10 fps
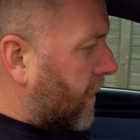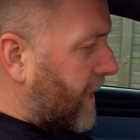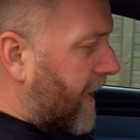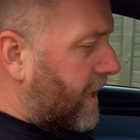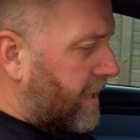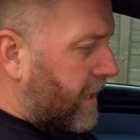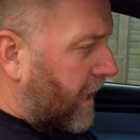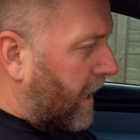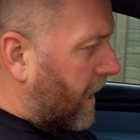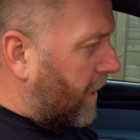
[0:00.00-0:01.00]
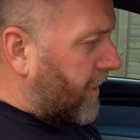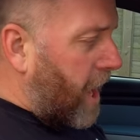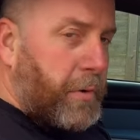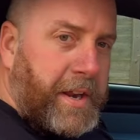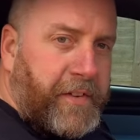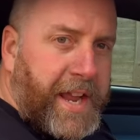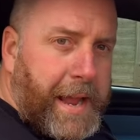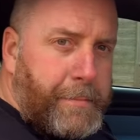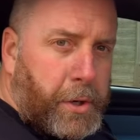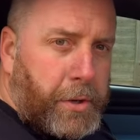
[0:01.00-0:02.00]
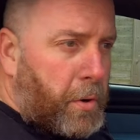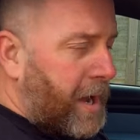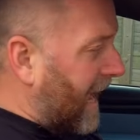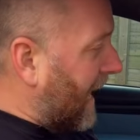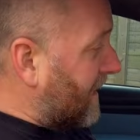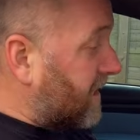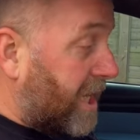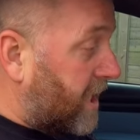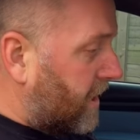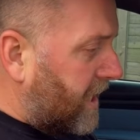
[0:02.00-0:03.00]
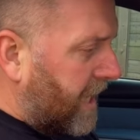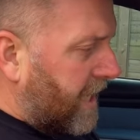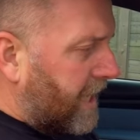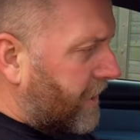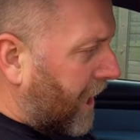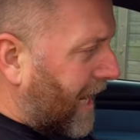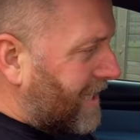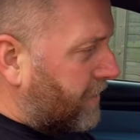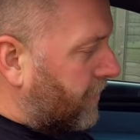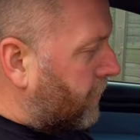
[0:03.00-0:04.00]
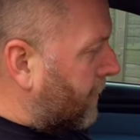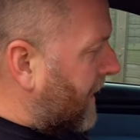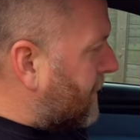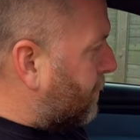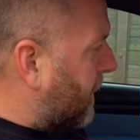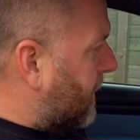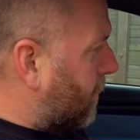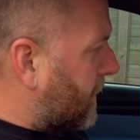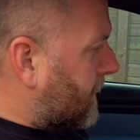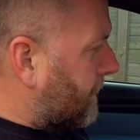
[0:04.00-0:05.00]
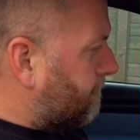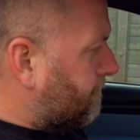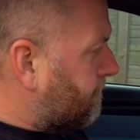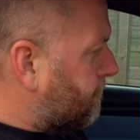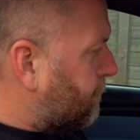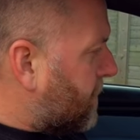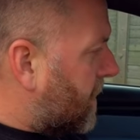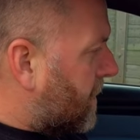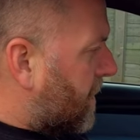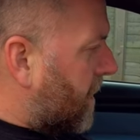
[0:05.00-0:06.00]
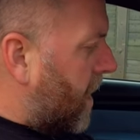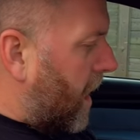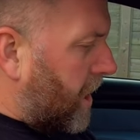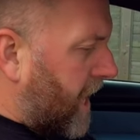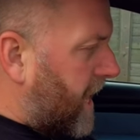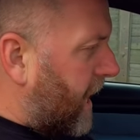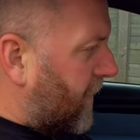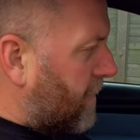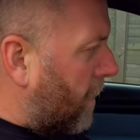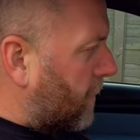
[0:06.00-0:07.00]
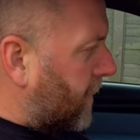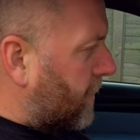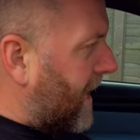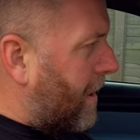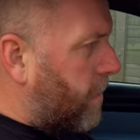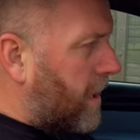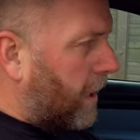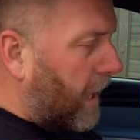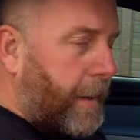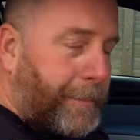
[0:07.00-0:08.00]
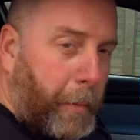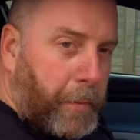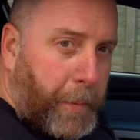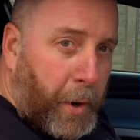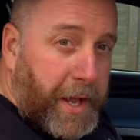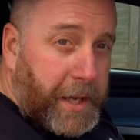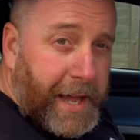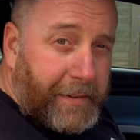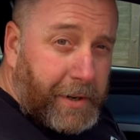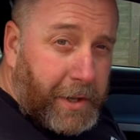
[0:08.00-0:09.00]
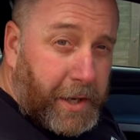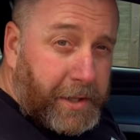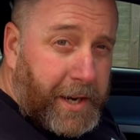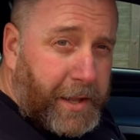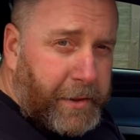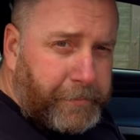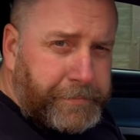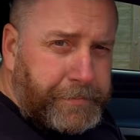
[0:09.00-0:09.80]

So yeah, the only V8 model, and the last of the normally aspirated ones. Okay, I think what we'll do now, we'll pop the bonnet and have a look underneath.